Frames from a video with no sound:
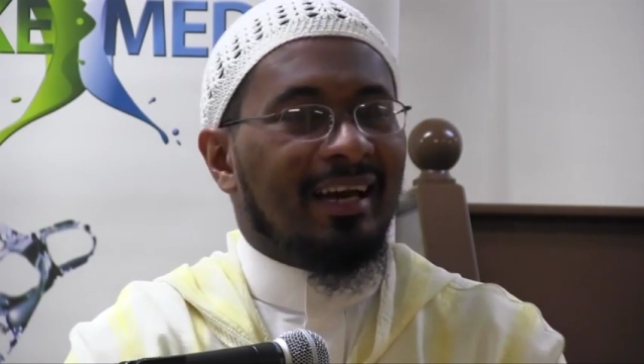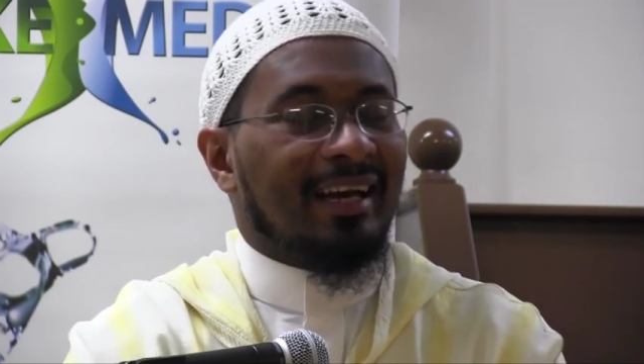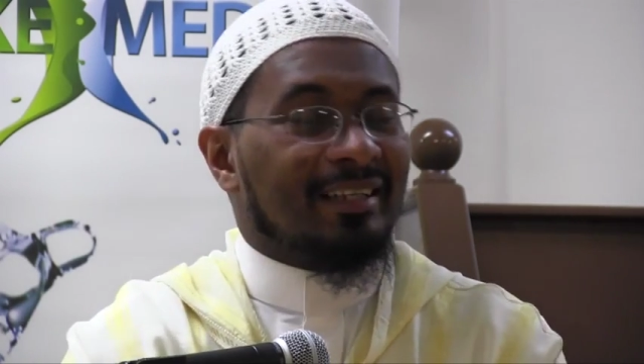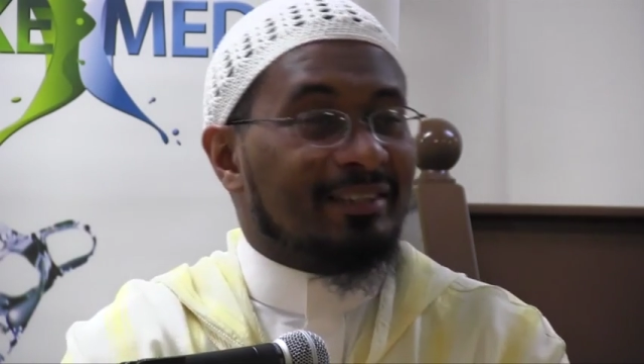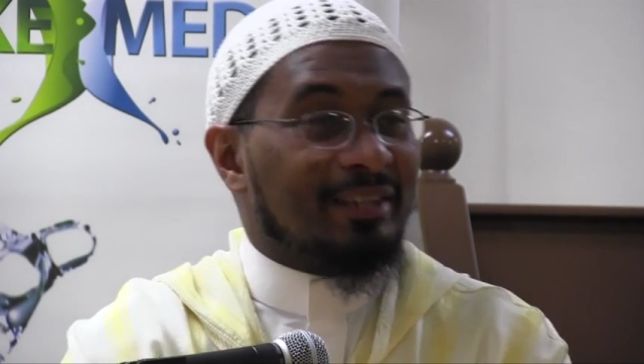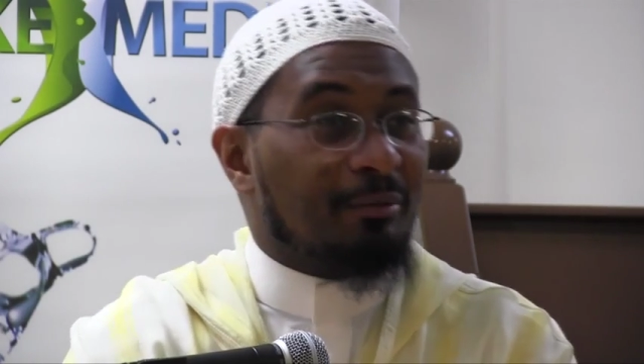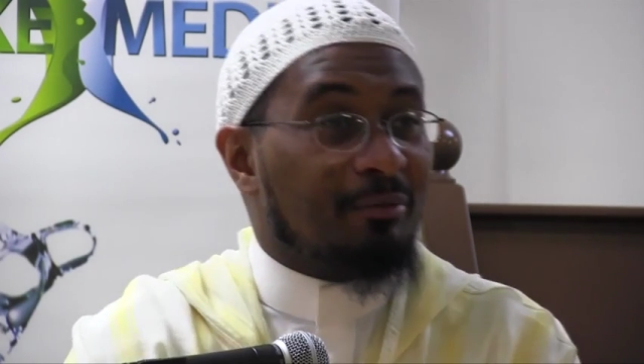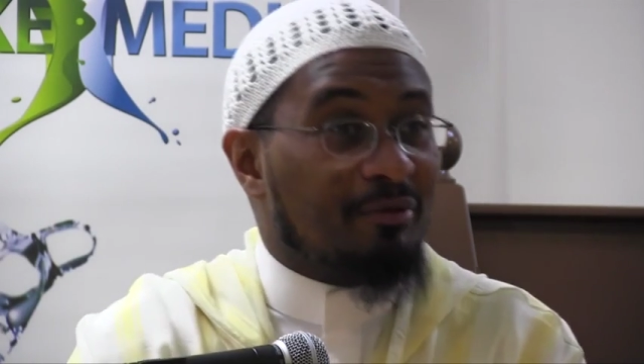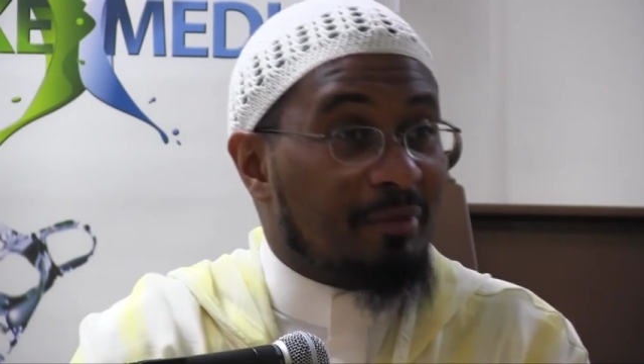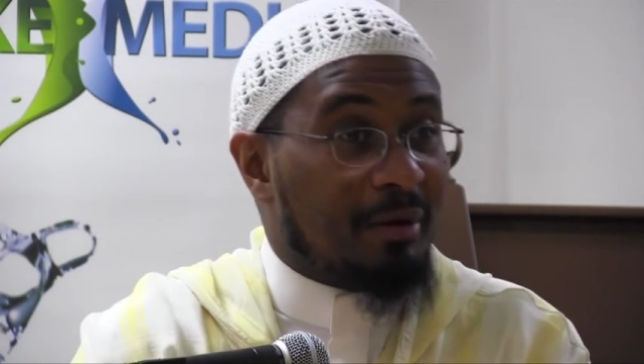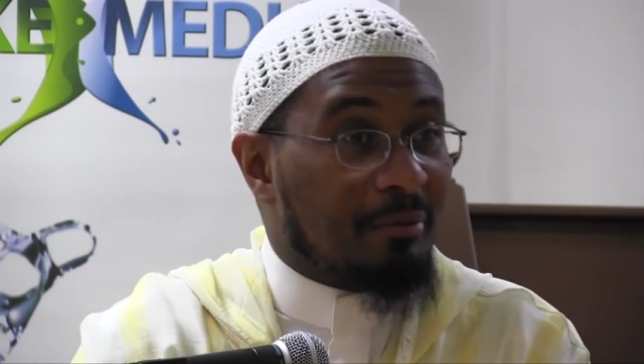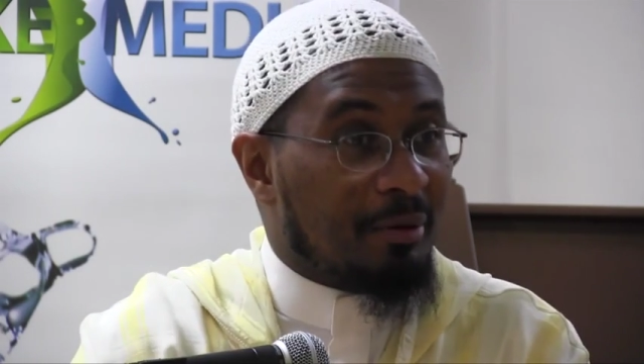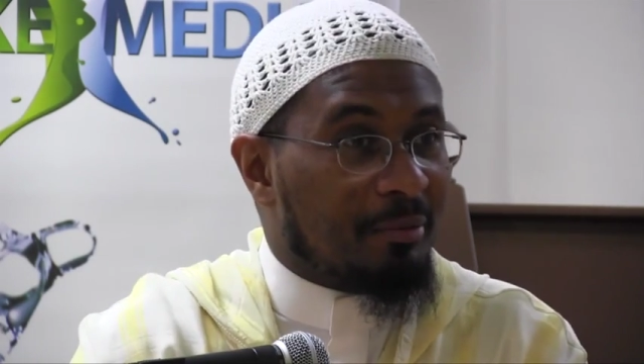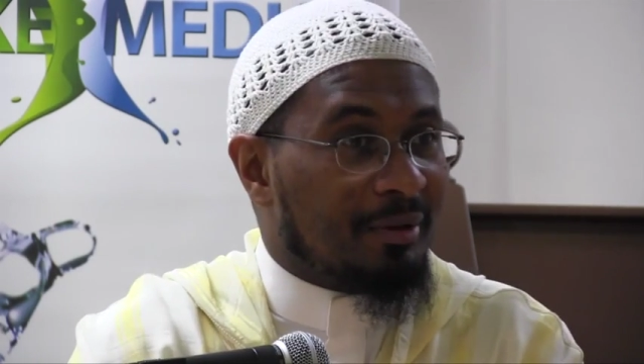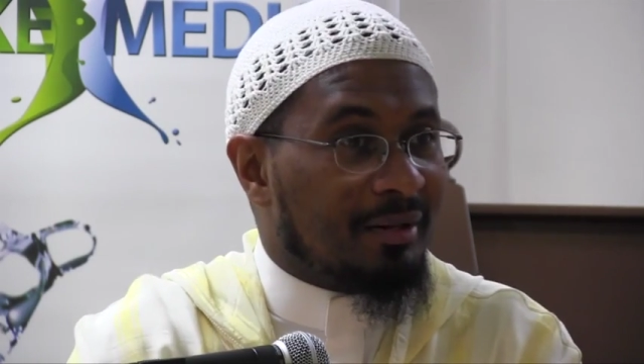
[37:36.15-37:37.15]
at the time of
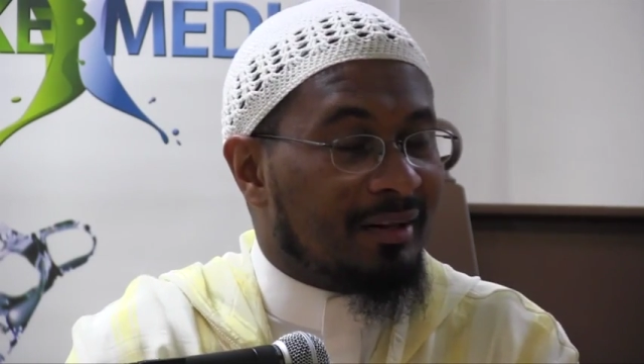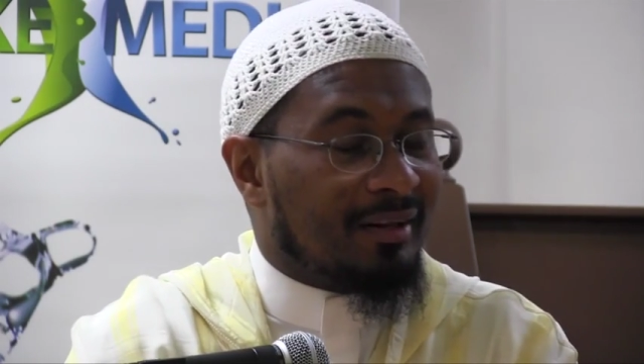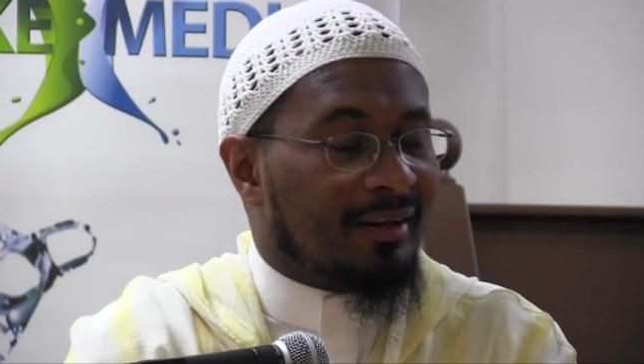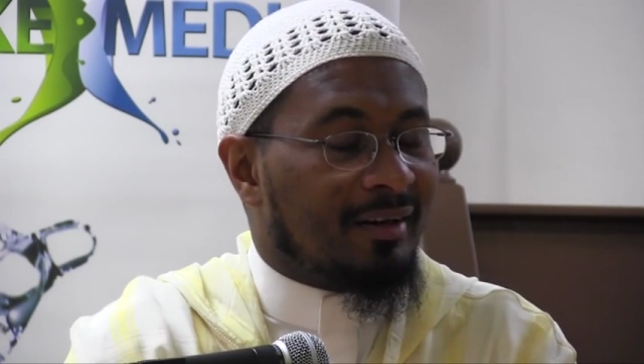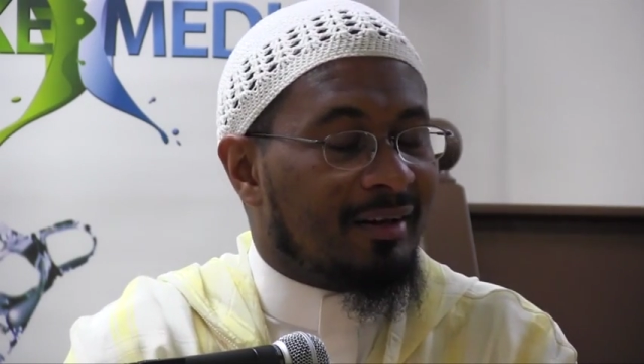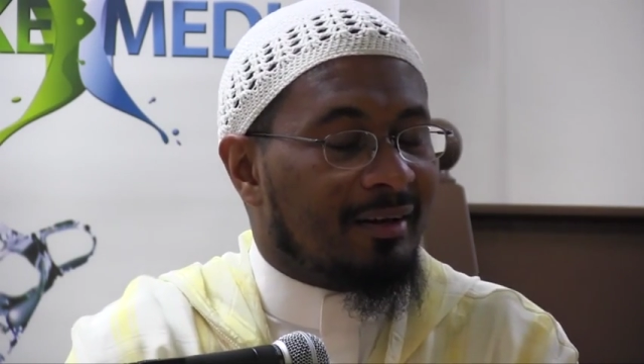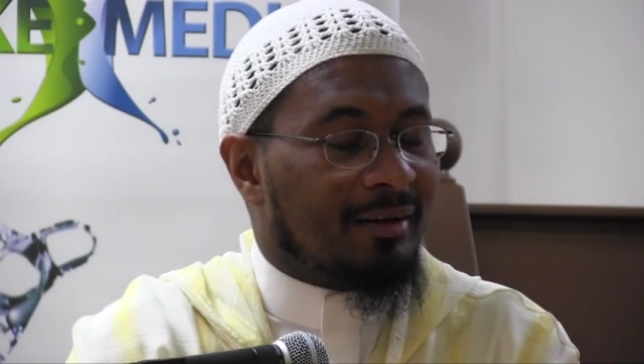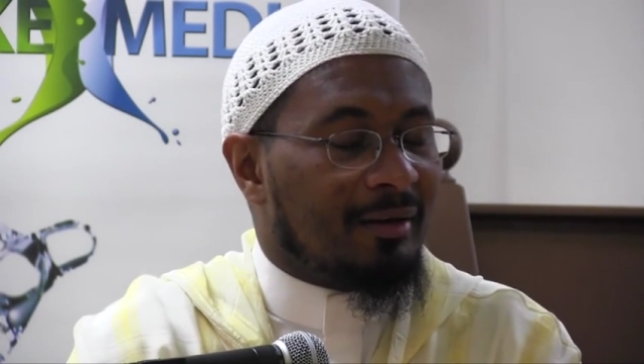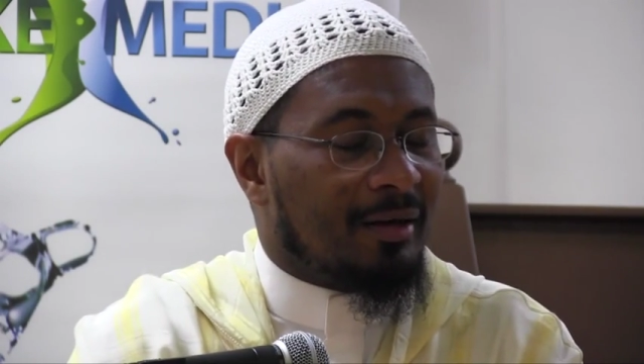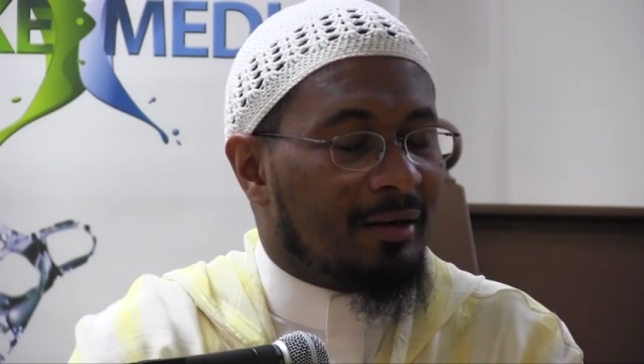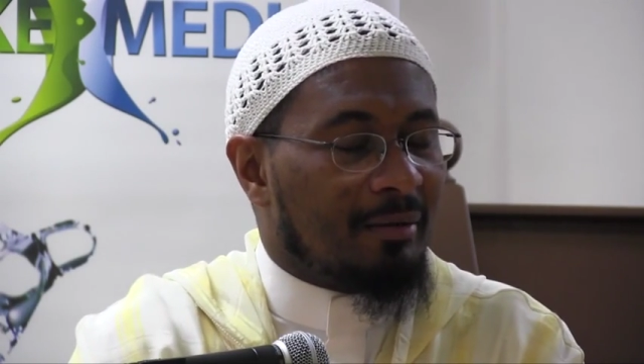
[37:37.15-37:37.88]
Imam, Ibn, uh,